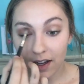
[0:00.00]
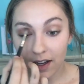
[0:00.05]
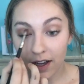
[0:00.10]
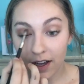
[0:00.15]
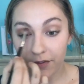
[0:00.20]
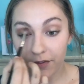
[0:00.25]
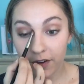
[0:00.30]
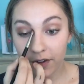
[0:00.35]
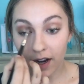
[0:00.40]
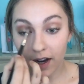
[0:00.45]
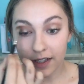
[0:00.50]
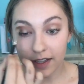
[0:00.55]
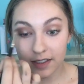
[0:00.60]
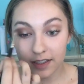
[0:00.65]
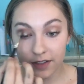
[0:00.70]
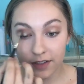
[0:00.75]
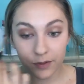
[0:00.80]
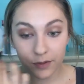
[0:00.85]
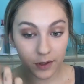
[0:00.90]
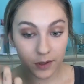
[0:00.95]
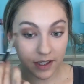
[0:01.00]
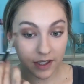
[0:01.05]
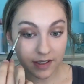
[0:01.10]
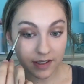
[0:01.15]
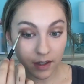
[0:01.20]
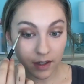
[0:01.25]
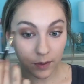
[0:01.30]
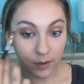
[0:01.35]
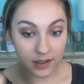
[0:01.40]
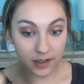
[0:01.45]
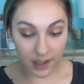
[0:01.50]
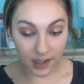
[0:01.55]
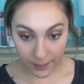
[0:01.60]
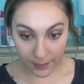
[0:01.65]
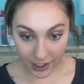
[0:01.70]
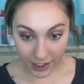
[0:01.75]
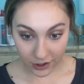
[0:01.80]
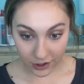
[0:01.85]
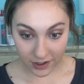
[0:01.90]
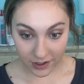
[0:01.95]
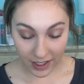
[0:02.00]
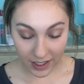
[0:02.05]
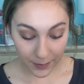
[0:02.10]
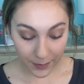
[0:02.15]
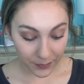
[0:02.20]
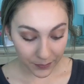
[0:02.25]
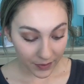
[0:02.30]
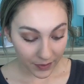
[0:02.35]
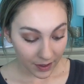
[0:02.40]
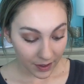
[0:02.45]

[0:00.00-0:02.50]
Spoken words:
I didn't even realize that it was St. Patrick's Day,